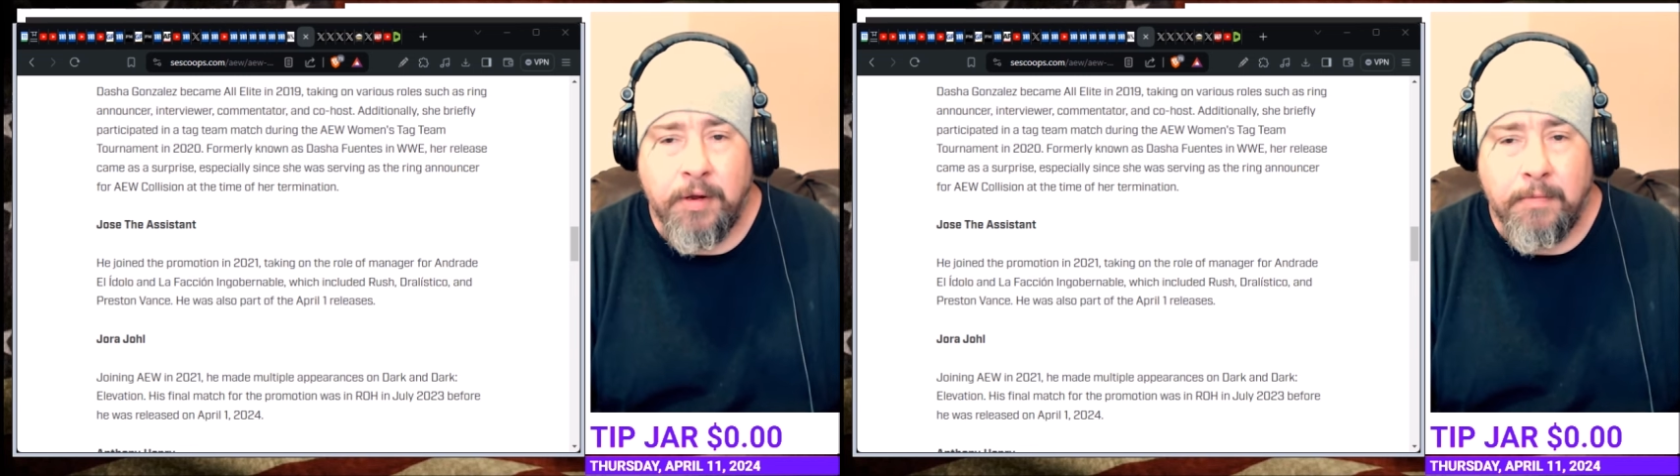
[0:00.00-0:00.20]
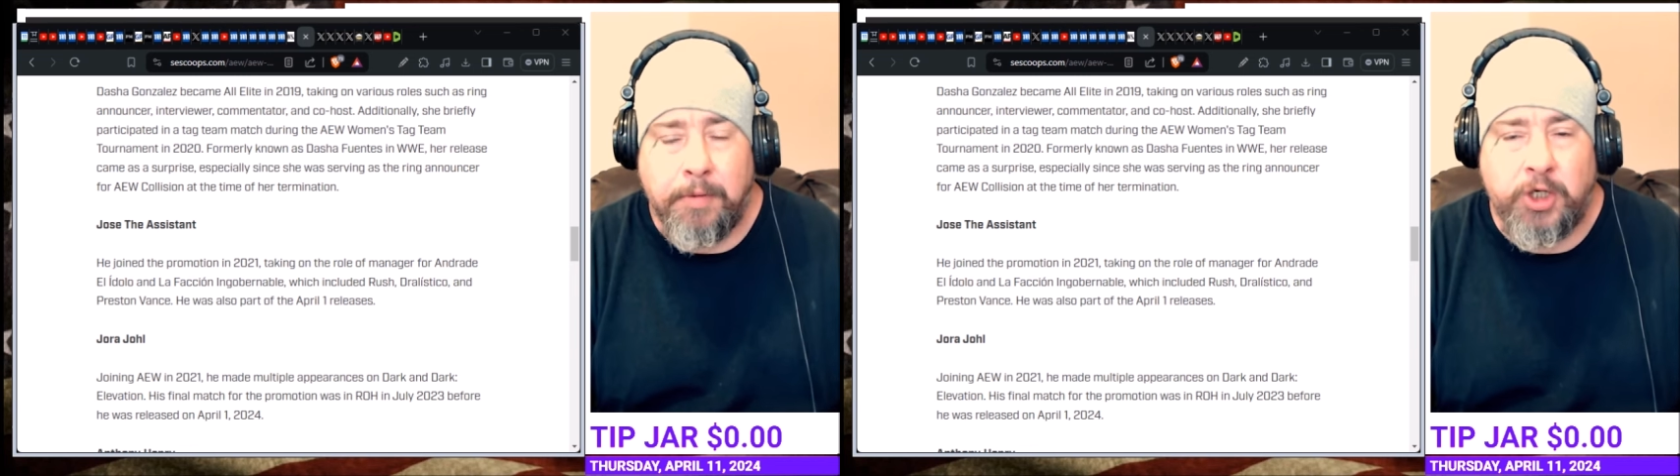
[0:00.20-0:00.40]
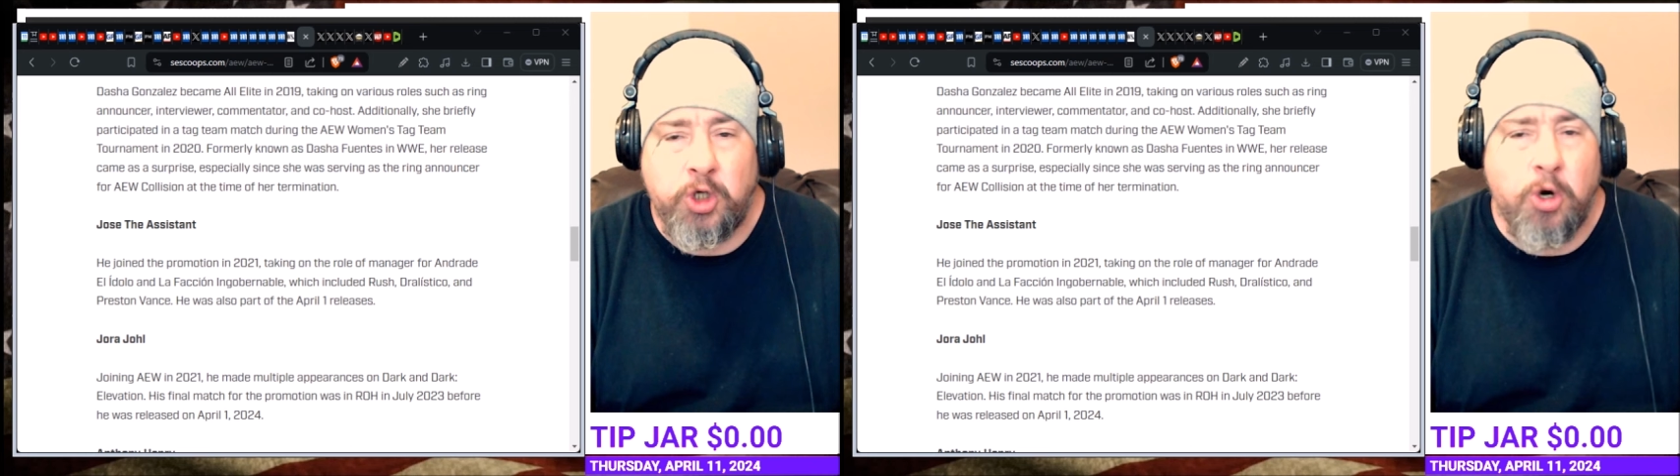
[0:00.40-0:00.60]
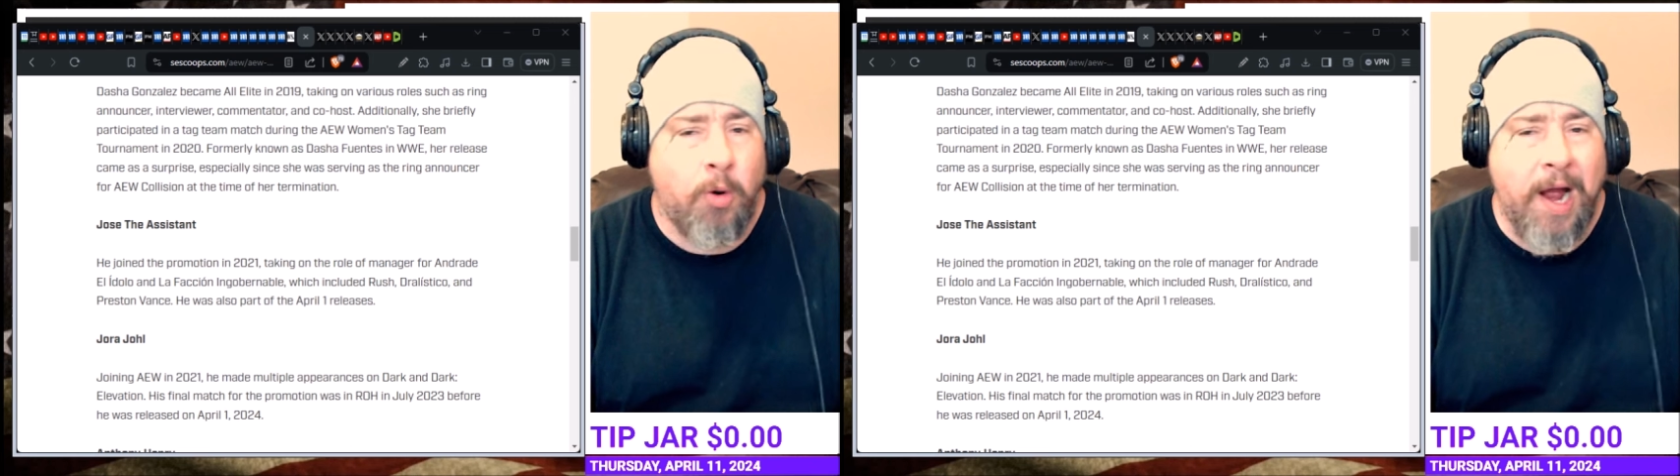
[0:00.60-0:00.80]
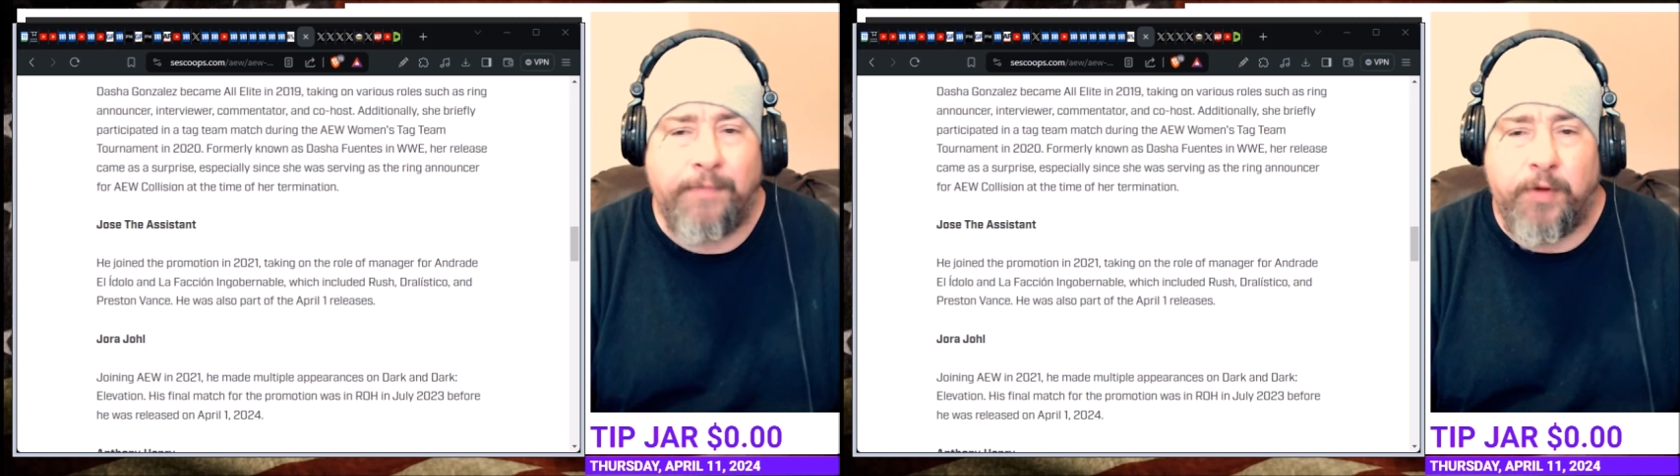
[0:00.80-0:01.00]
but you don't
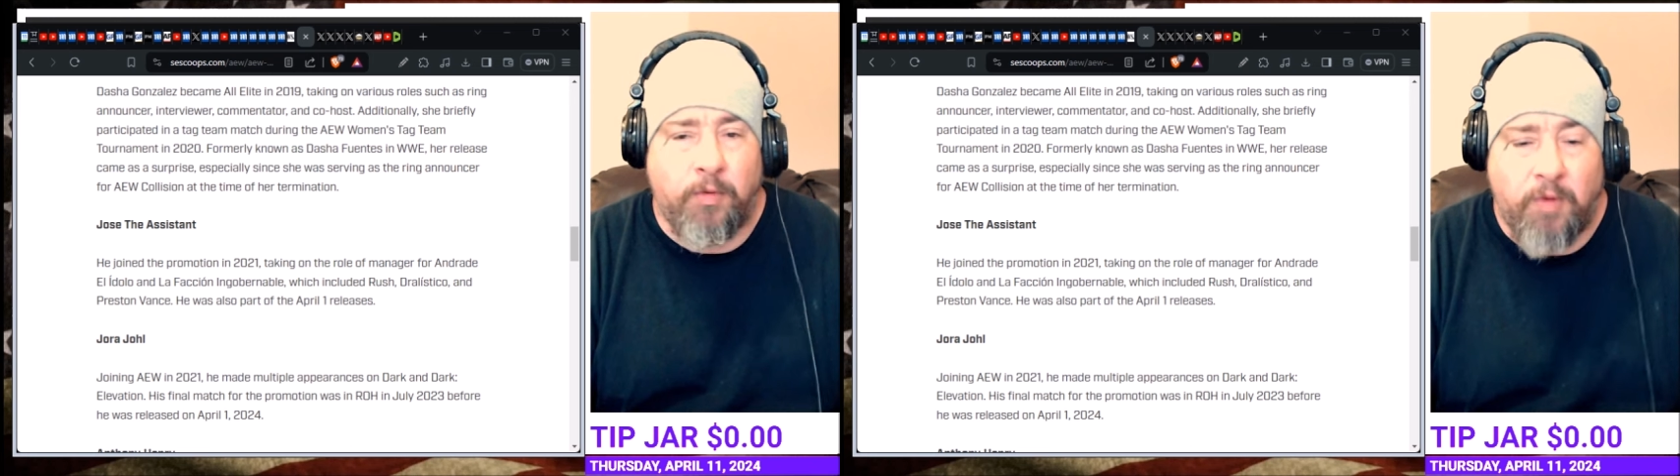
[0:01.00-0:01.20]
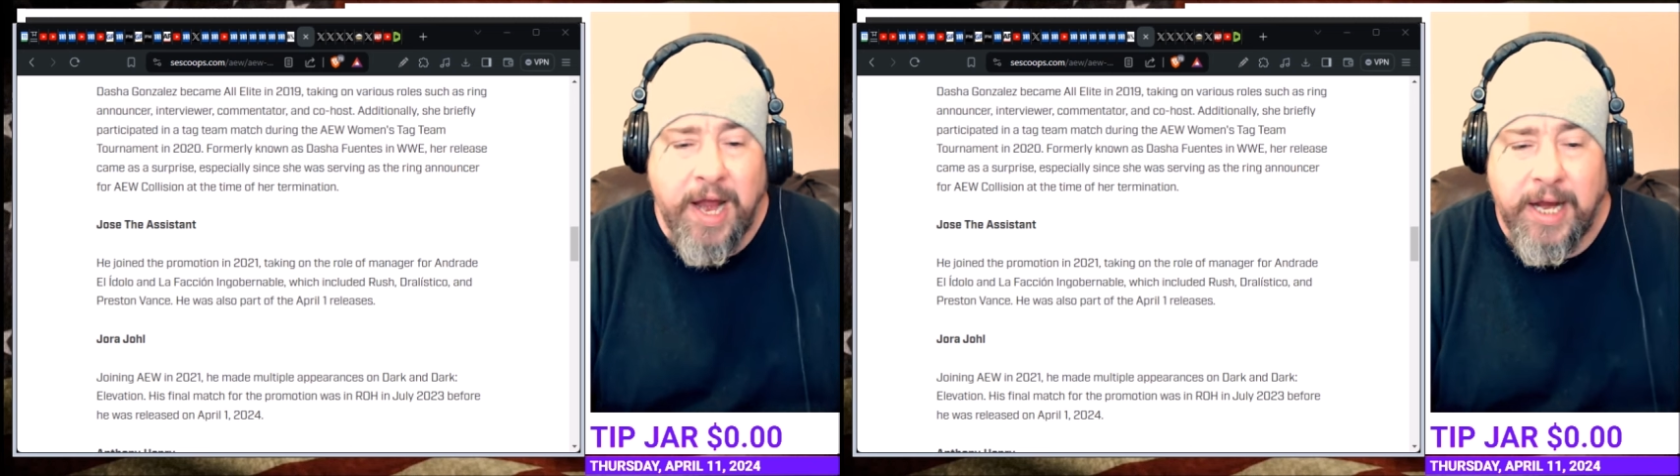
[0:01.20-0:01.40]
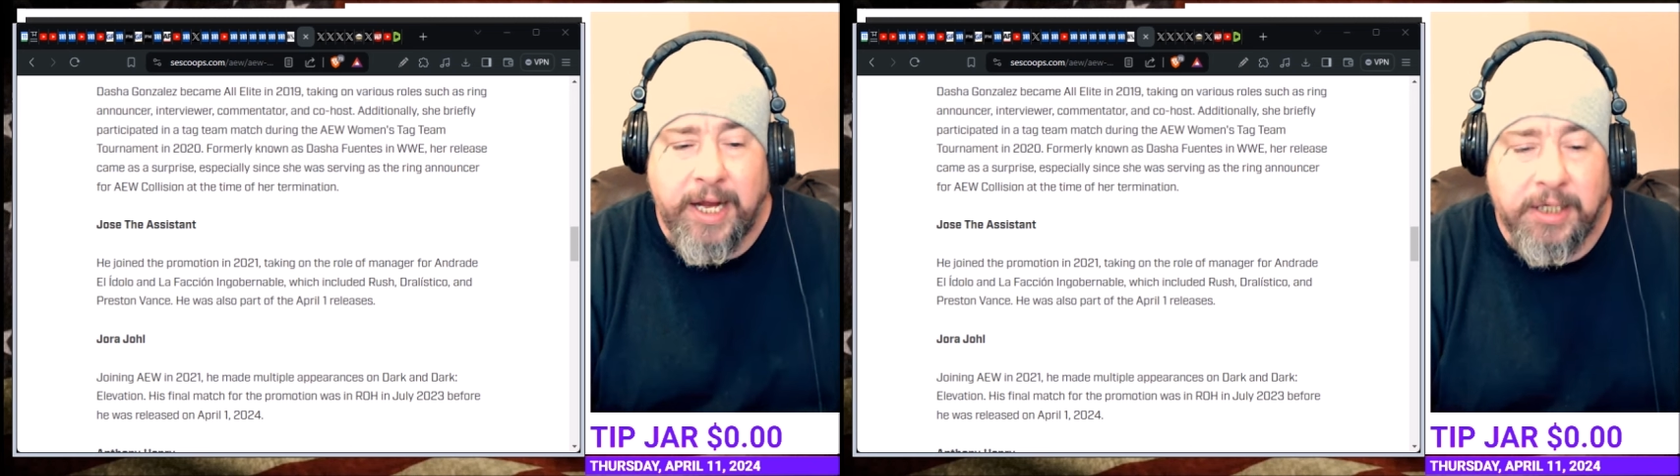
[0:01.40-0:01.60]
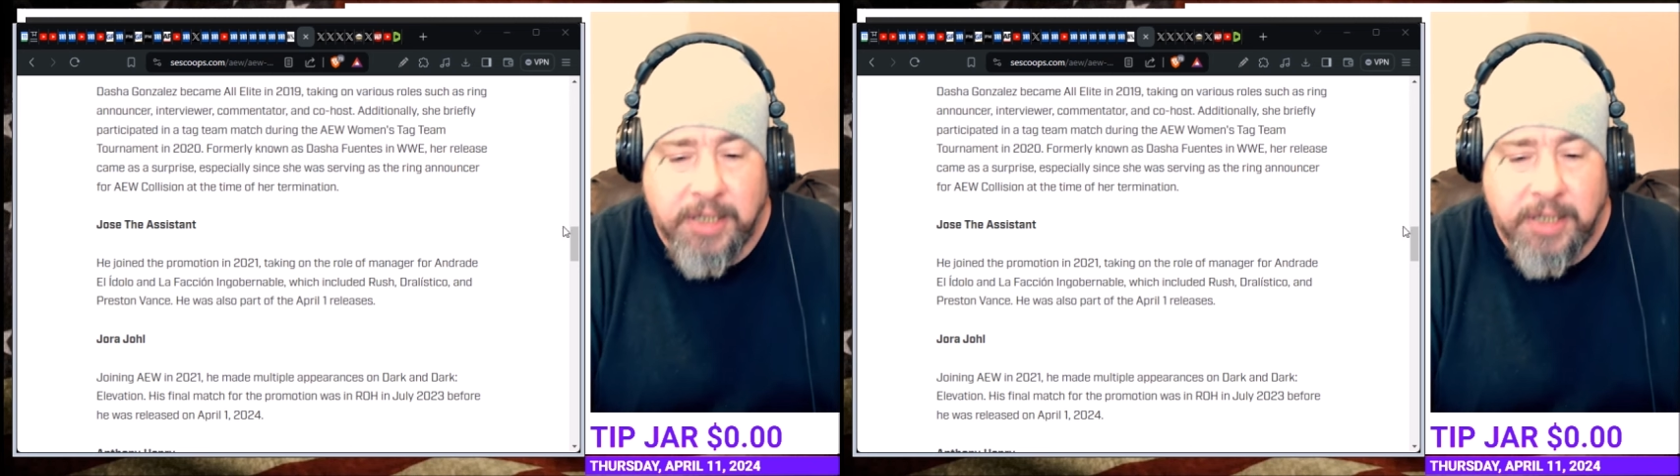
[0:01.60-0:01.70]
have the ratings